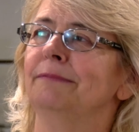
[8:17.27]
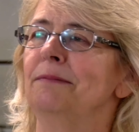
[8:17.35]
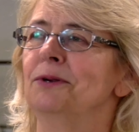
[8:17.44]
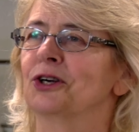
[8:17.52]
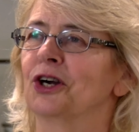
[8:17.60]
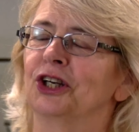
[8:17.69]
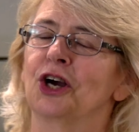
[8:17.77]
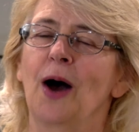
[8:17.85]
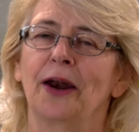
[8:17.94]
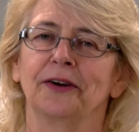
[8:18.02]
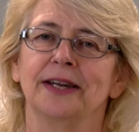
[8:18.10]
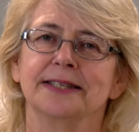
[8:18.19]
Maybe you're going to go
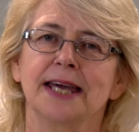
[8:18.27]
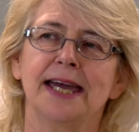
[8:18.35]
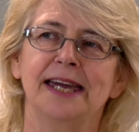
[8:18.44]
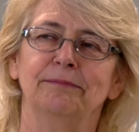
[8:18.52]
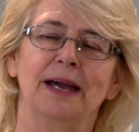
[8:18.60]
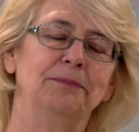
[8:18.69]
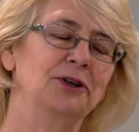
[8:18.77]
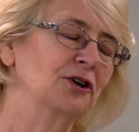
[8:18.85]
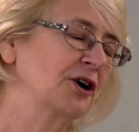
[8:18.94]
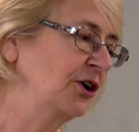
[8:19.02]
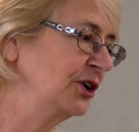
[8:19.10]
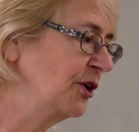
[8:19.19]
out on a date. Maybe you're
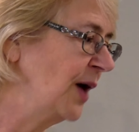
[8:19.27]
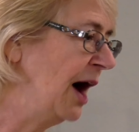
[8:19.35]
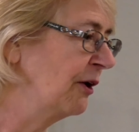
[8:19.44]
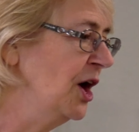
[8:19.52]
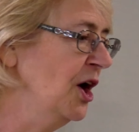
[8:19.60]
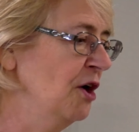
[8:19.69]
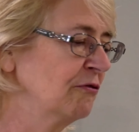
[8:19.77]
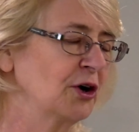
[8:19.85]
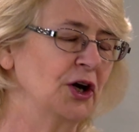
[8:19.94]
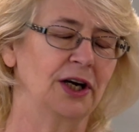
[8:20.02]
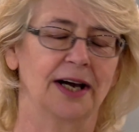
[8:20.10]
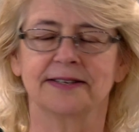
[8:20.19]
going to go out
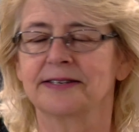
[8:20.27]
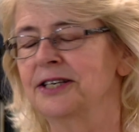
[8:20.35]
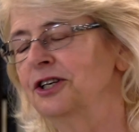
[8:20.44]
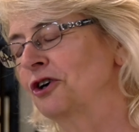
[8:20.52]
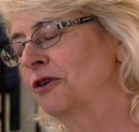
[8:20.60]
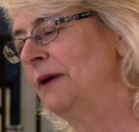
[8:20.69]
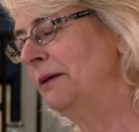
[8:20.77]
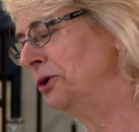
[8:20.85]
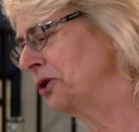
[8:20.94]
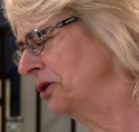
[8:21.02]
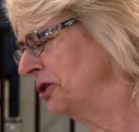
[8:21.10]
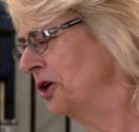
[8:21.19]
for a nice dinner. Maybe
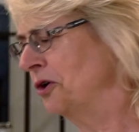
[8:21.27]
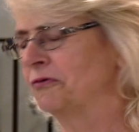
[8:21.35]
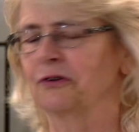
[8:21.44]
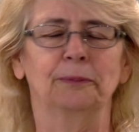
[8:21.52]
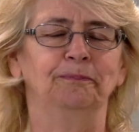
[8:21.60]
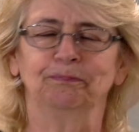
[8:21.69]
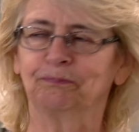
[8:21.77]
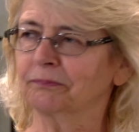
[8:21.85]
you're going to go for